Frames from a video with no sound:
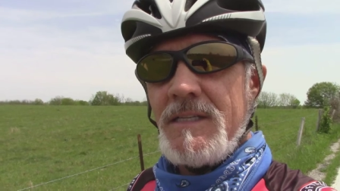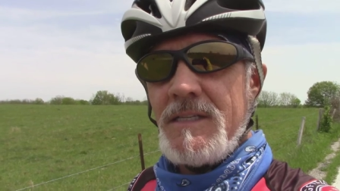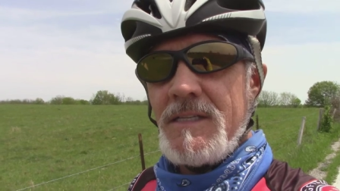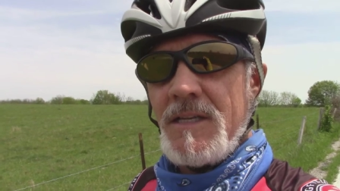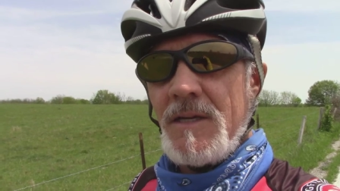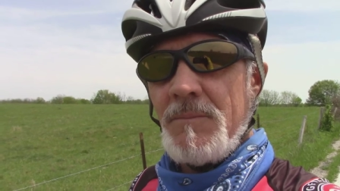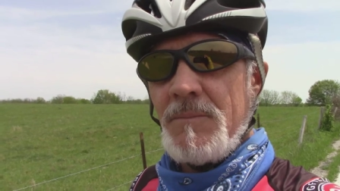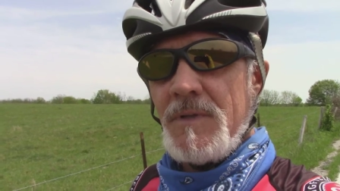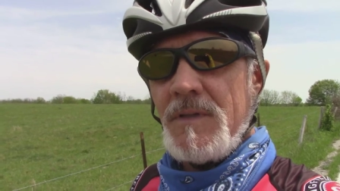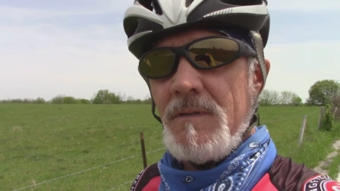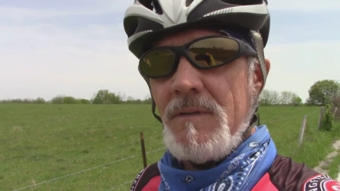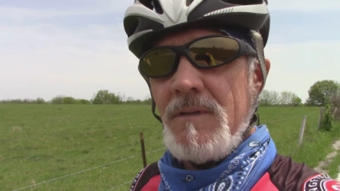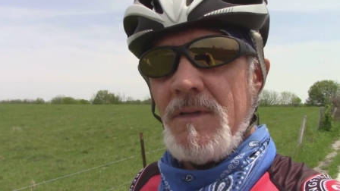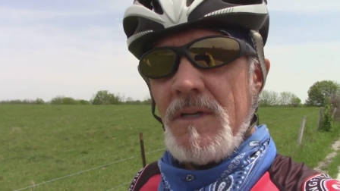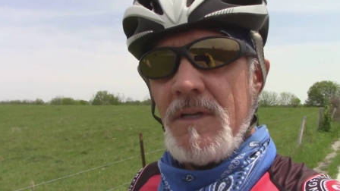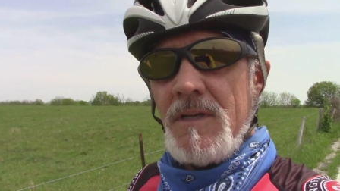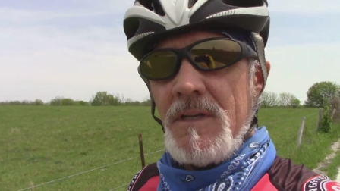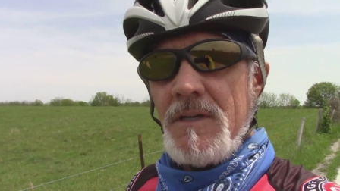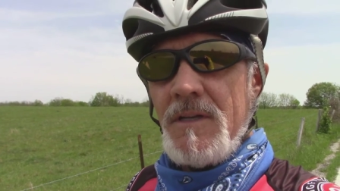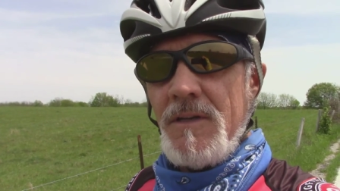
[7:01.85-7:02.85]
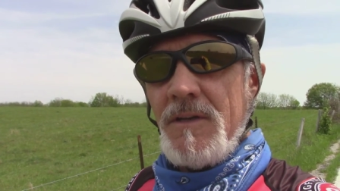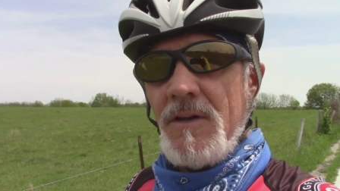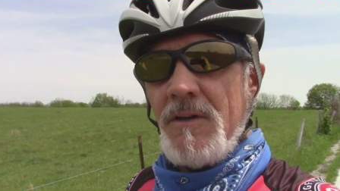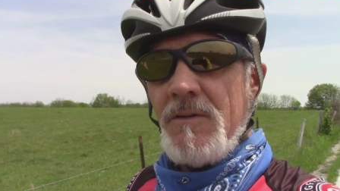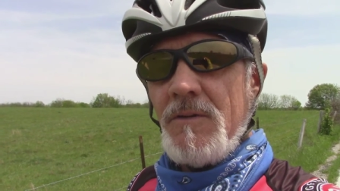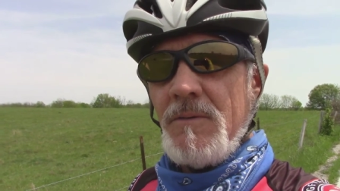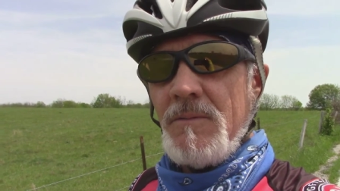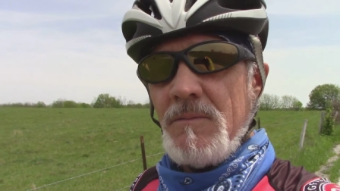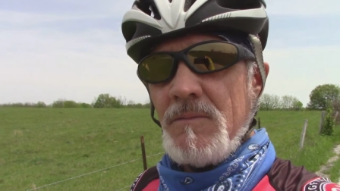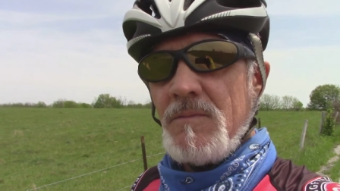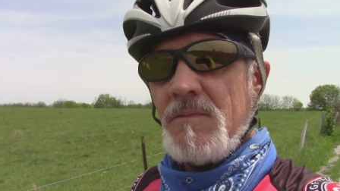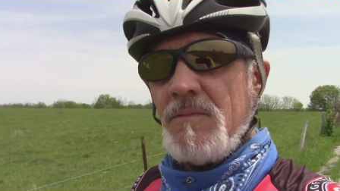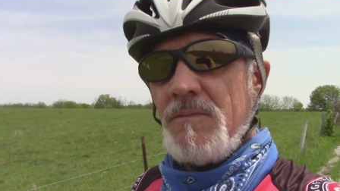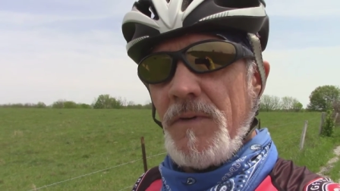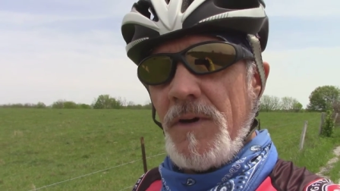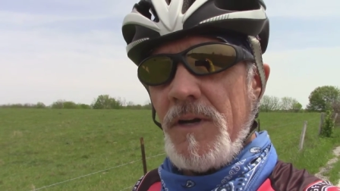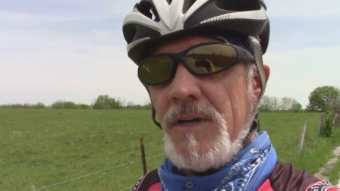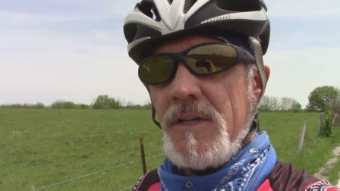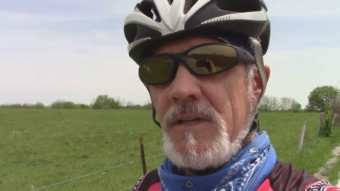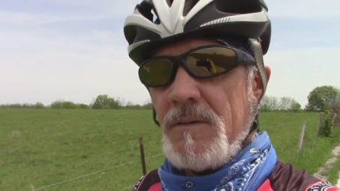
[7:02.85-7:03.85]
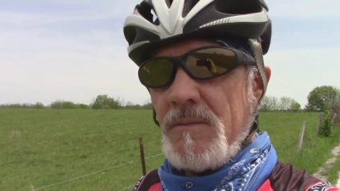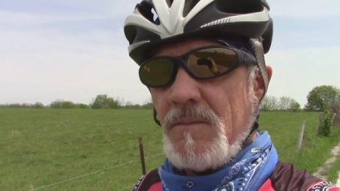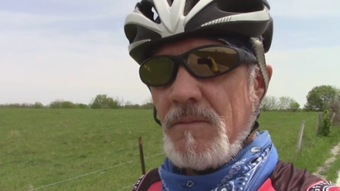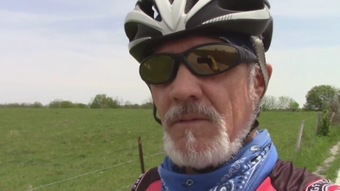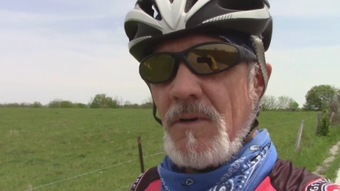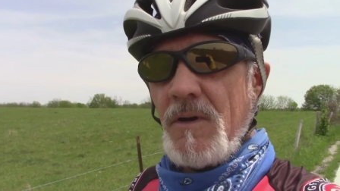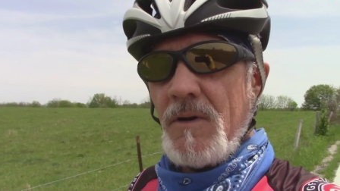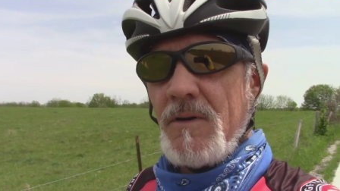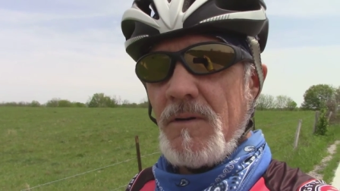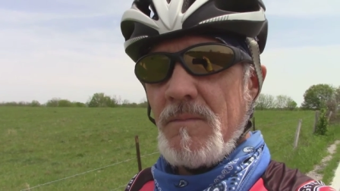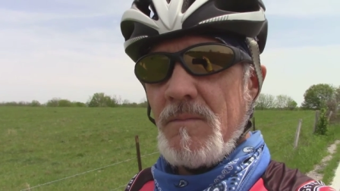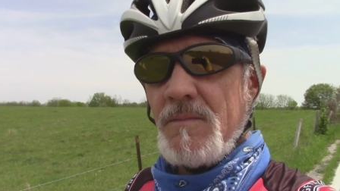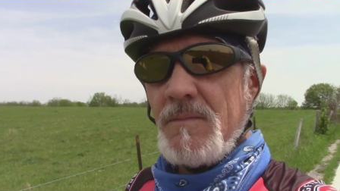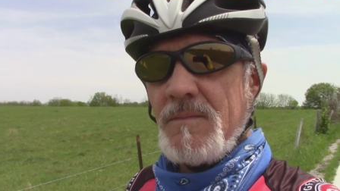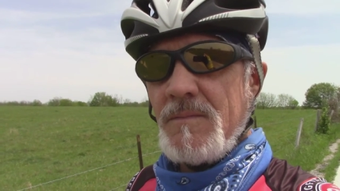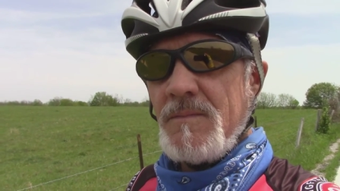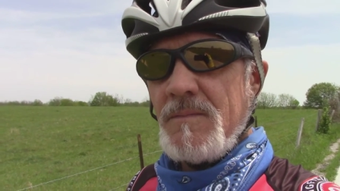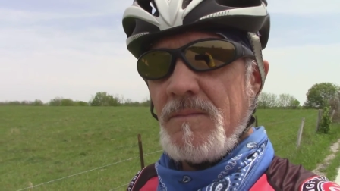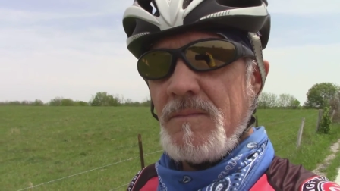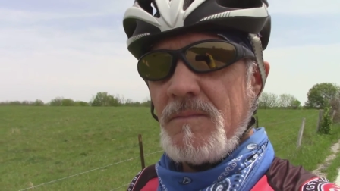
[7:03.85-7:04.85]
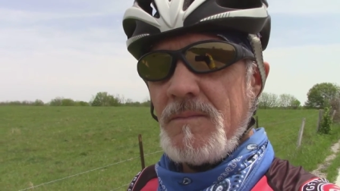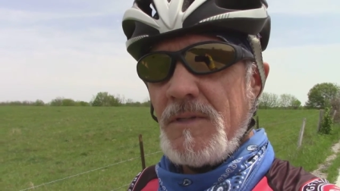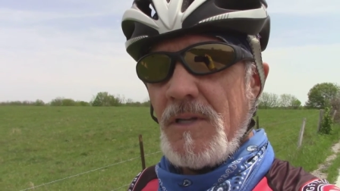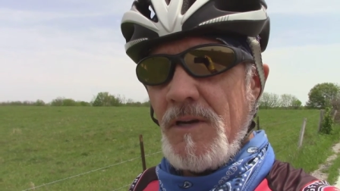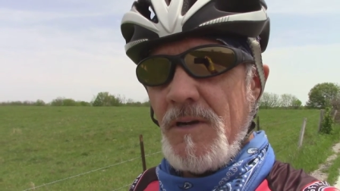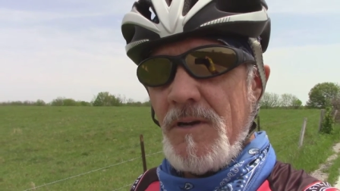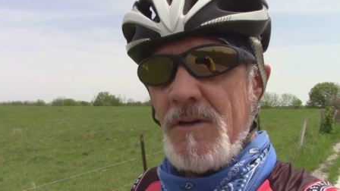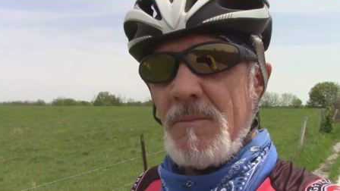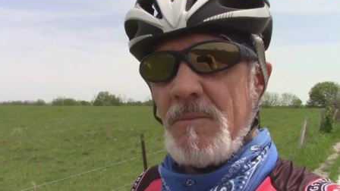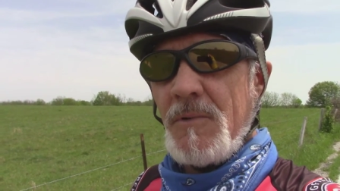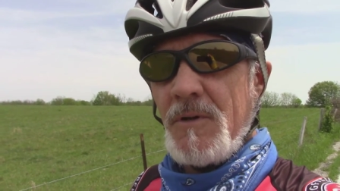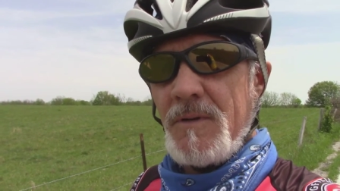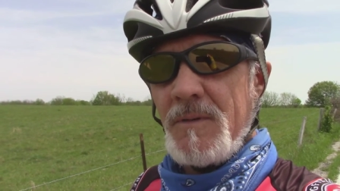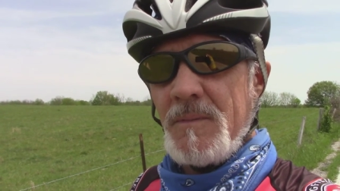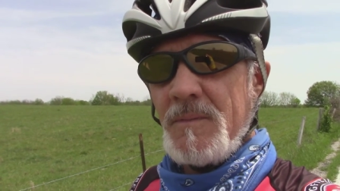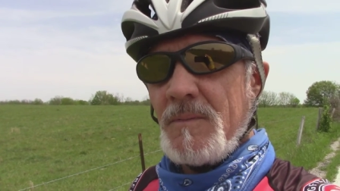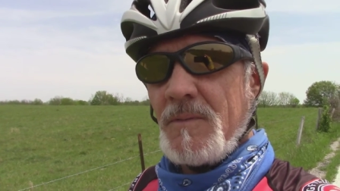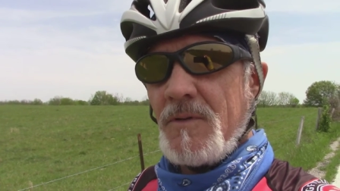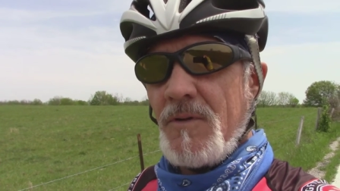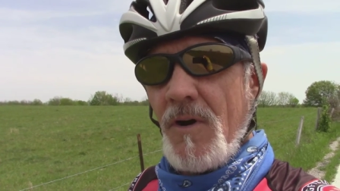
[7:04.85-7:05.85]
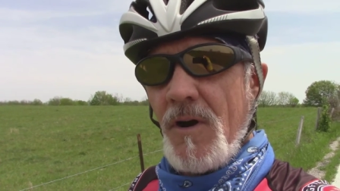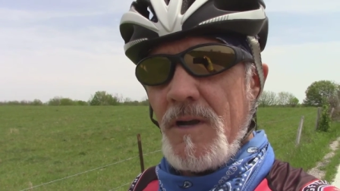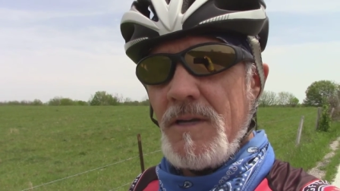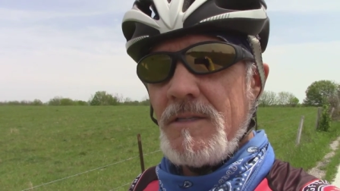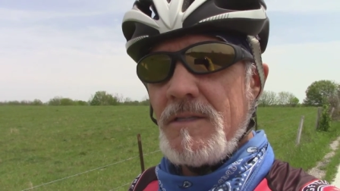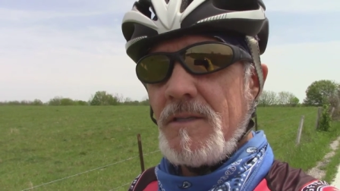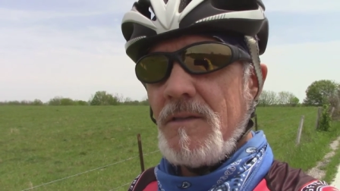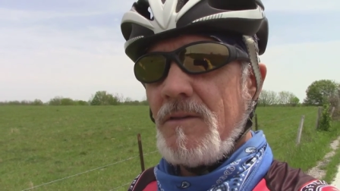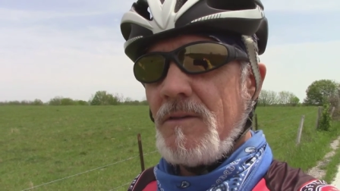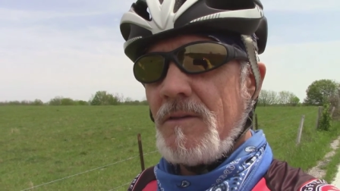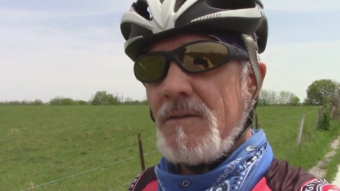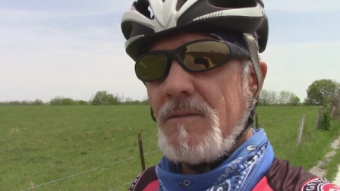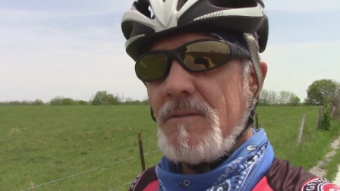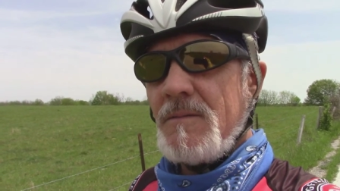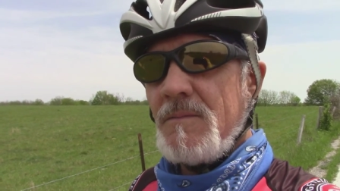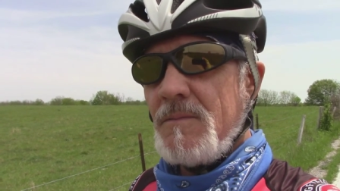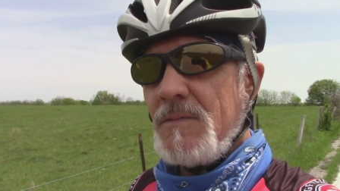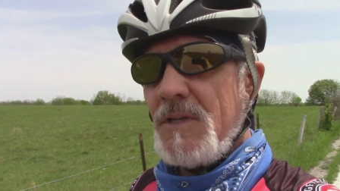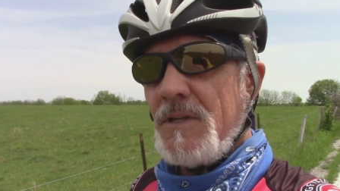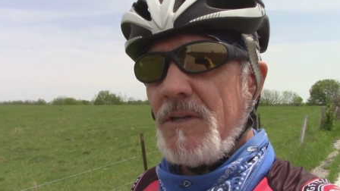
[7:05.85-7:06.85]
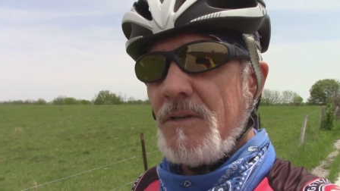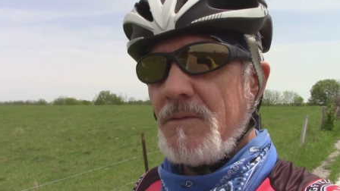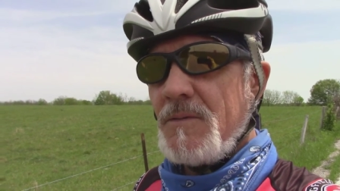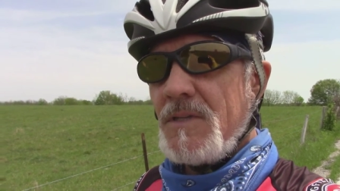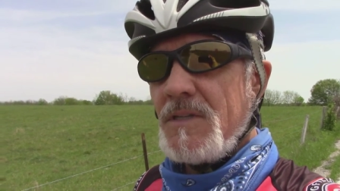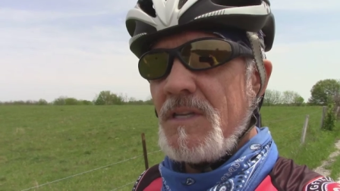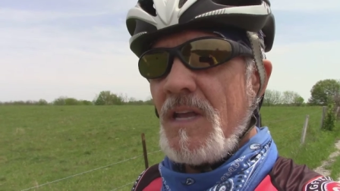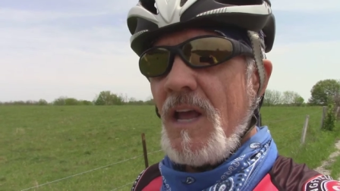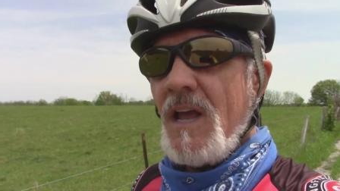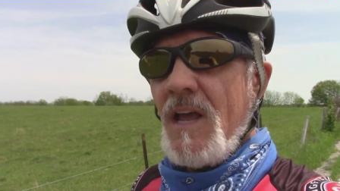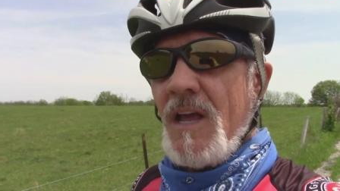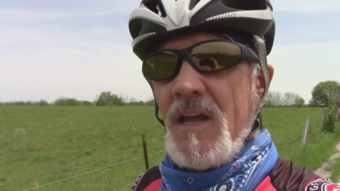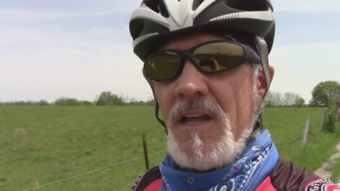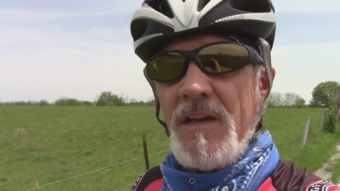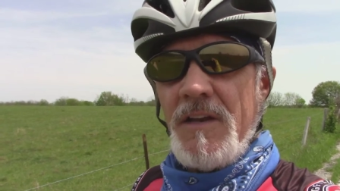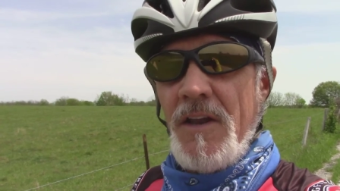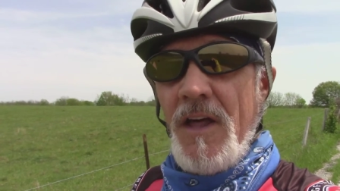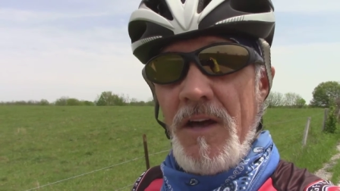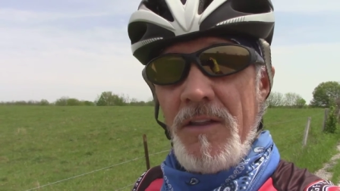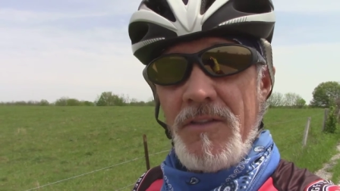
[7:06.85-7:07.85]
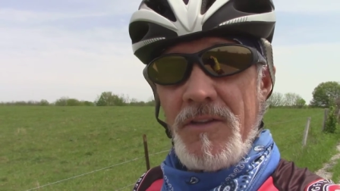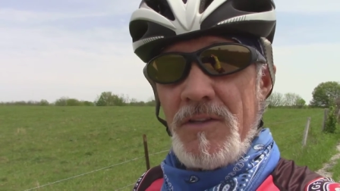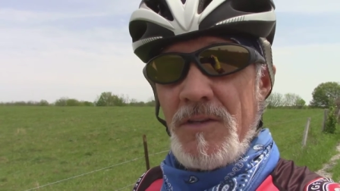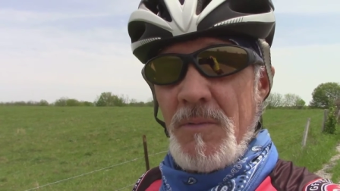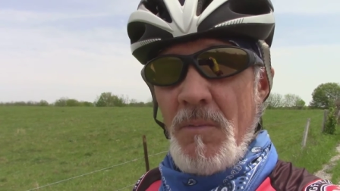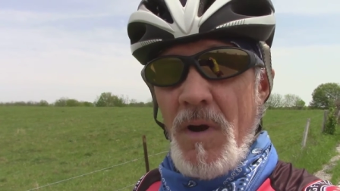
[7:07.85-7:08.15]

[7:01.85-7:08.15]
something, you know, funny or dumb or crazy or, you know, just nothing.